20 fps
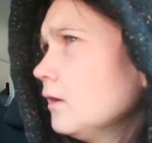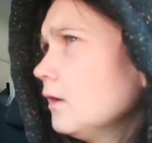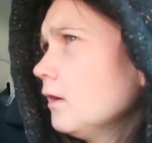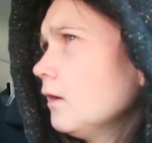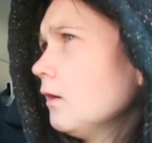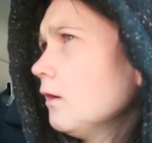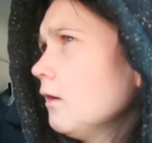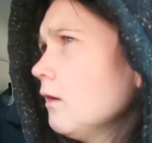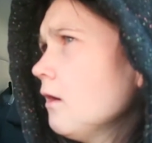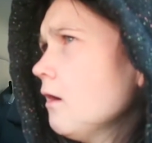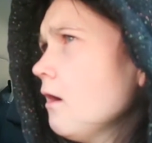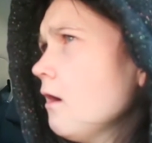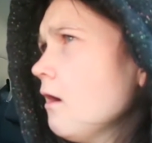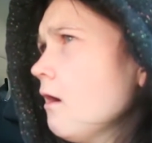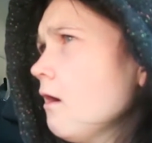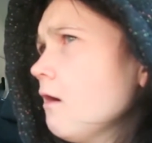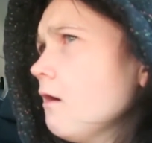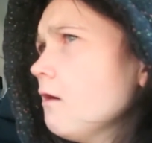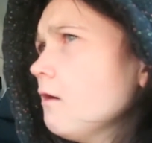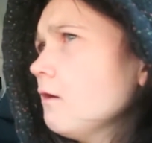time I get
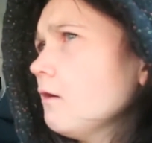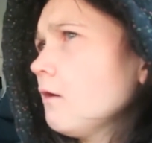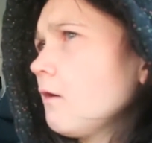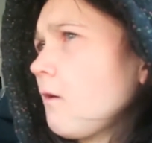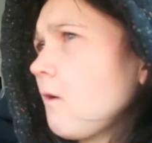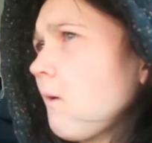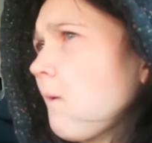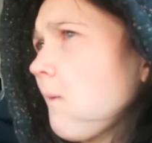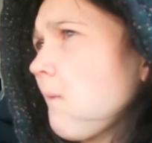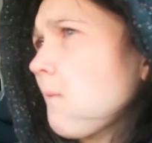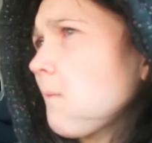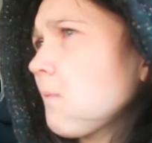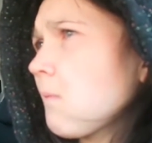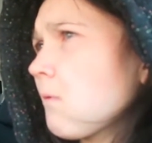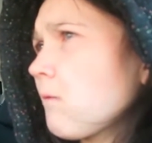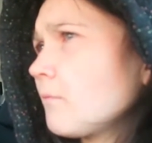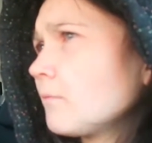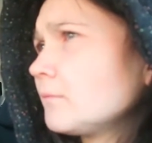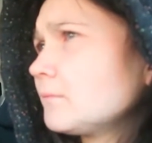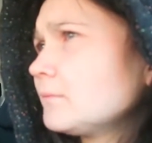home, it's gonna be 8.
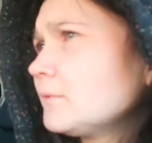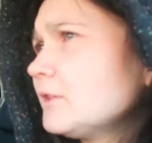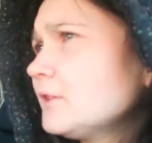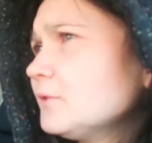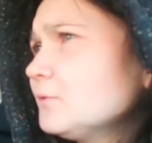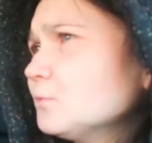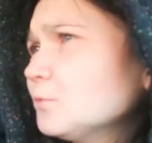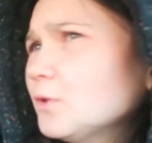No, it